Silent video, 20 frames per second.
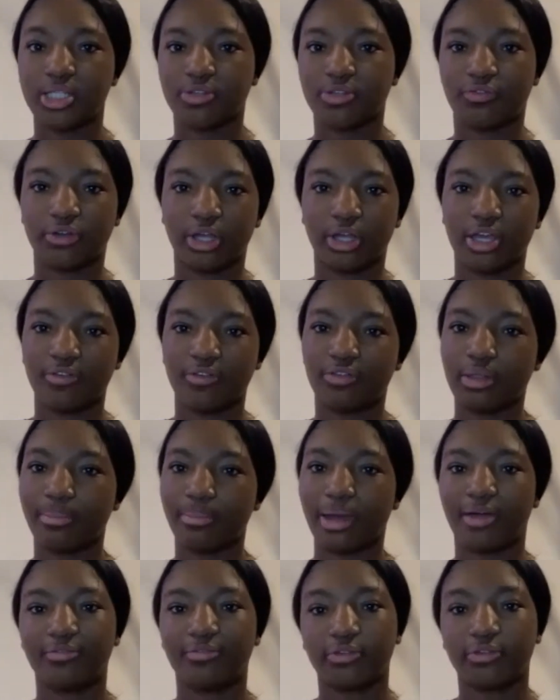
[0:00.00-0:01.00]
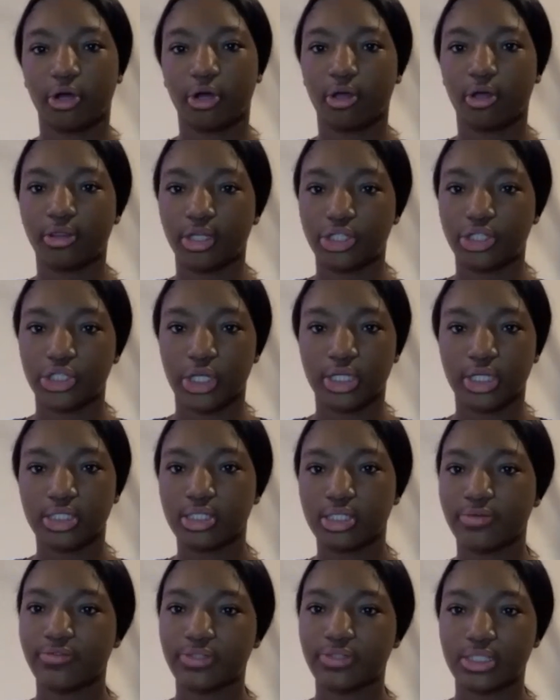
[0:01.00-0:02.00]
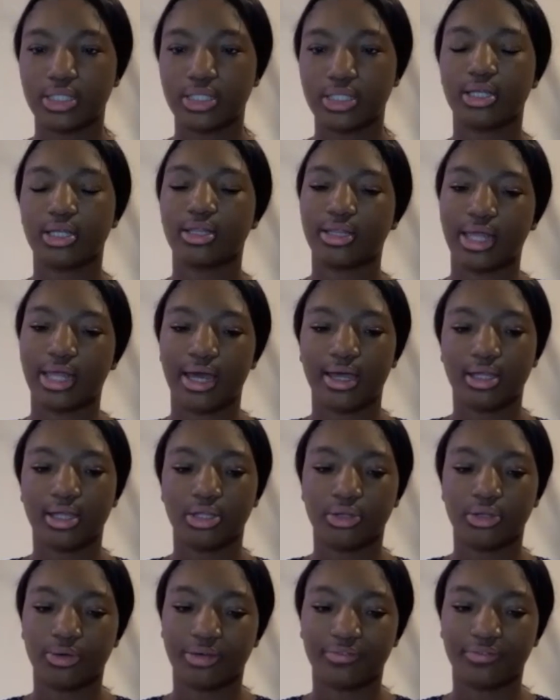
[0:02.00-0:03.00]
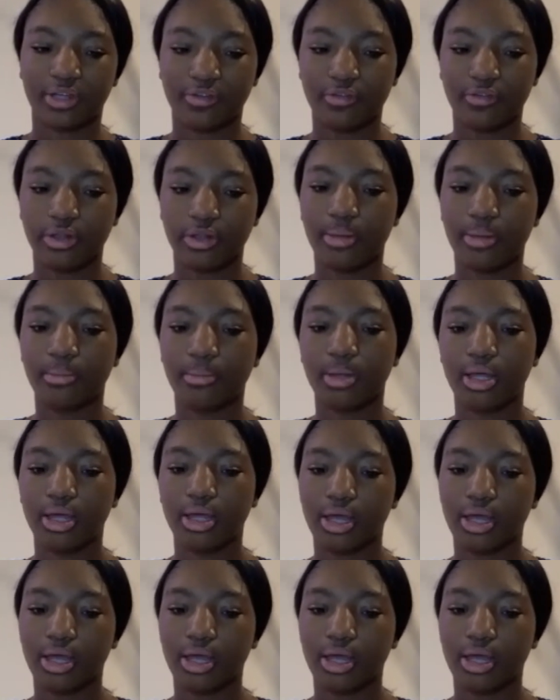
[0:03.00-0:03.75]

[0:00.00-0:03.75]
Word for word: to forgive them after all the chances that you have given them.